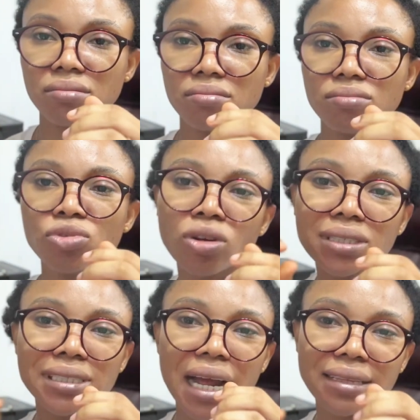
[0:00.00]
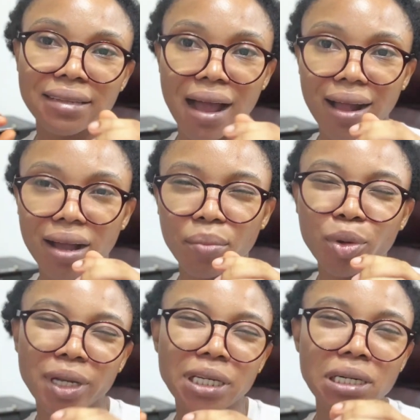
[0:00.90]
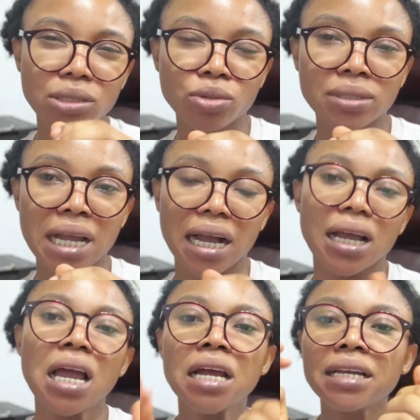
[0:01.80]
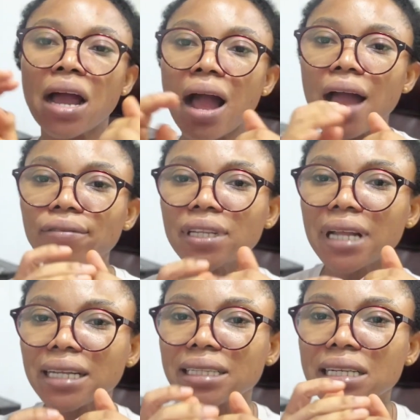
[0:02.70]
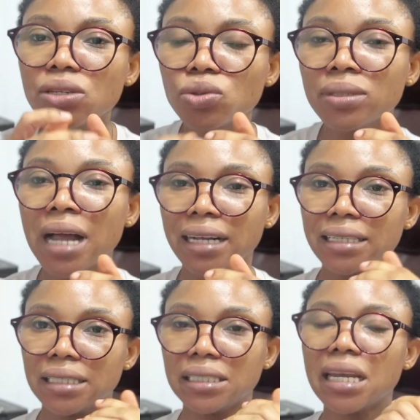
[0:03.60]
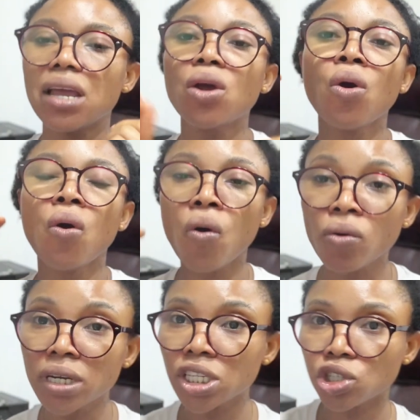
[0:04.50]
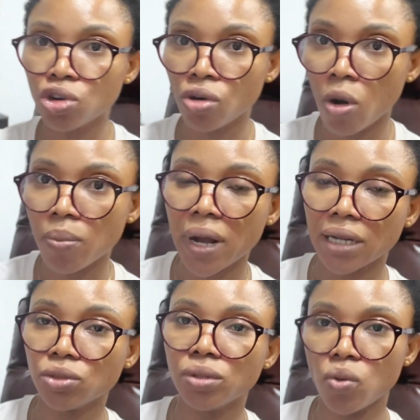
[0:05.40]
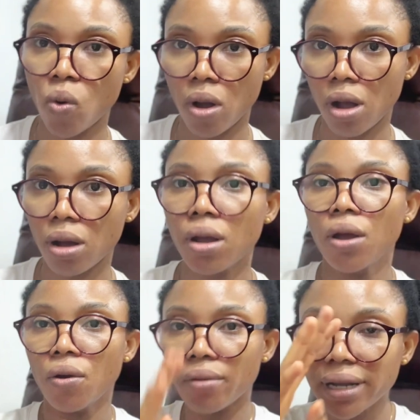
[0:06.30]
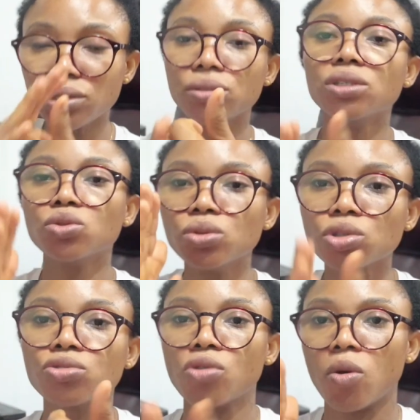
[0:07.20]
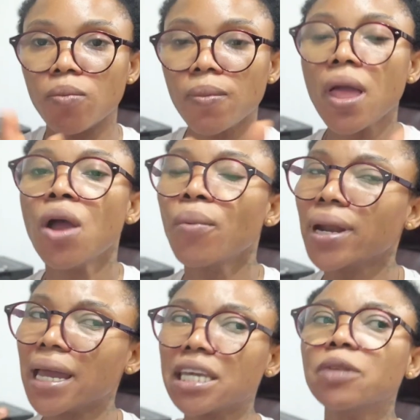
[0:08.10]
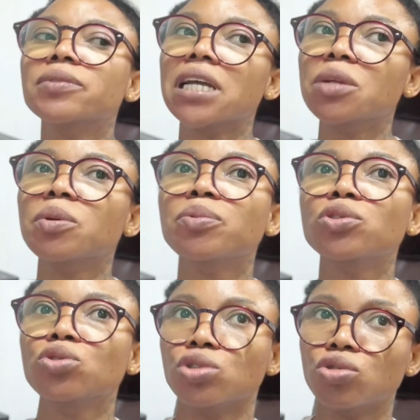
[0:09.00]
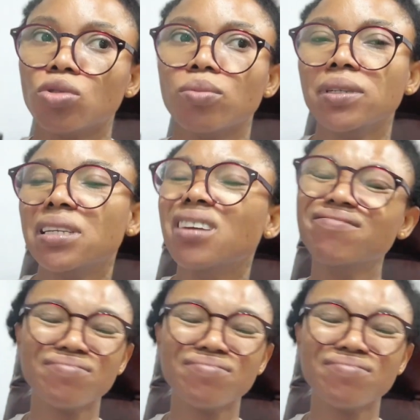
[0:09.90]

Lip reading: not that dark, but a little dark. Now, having that little darkness here, only scrub can do the work. All right, you need to scrub. When I keep telling people to scrub, they say,